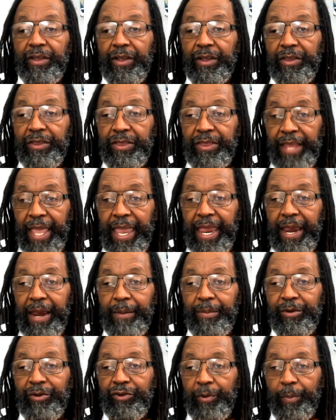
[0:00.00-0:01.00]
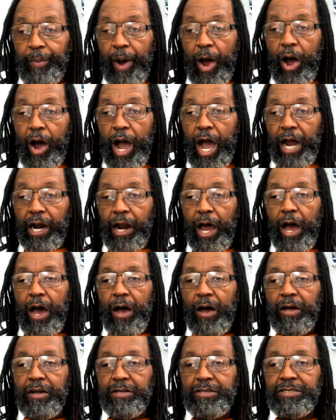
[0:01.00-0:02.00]
named Jabal al
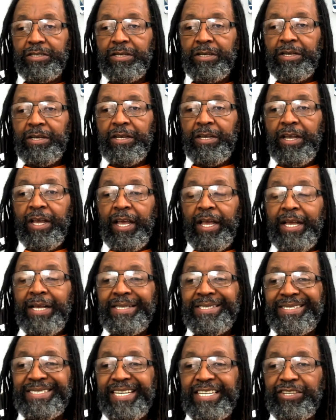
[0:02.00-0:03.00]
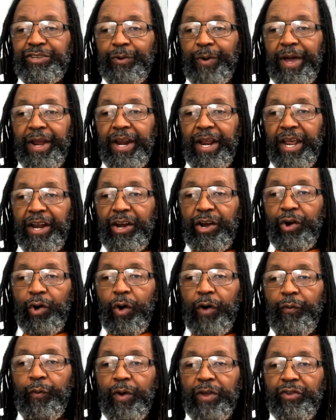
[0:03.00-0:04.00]
Lawz, situated in the
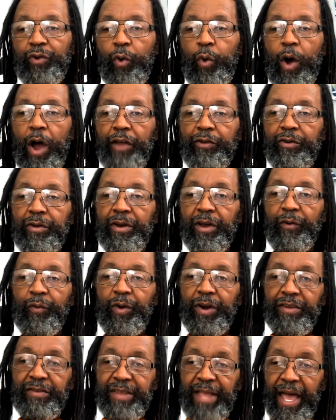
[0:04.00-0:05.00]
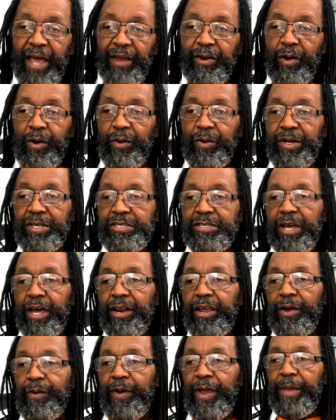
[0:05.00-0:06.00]
northwest quadrant of what is now known as Saudi
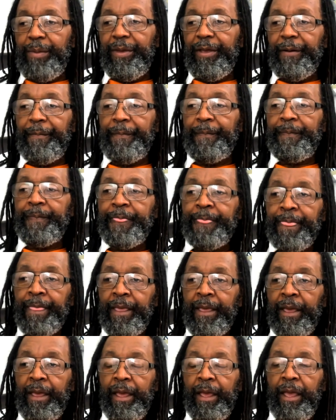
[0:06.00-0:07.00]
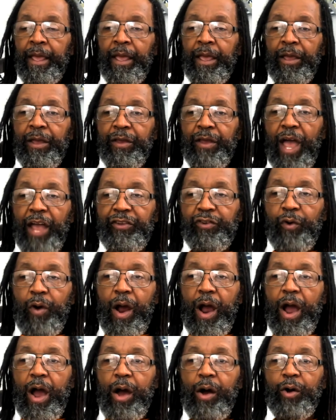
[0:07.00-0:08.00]
Arabia.
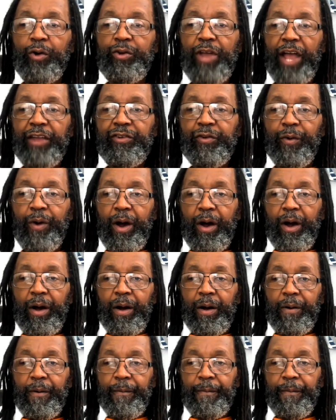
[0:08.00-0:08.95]
Yasharal, oh Yasharal.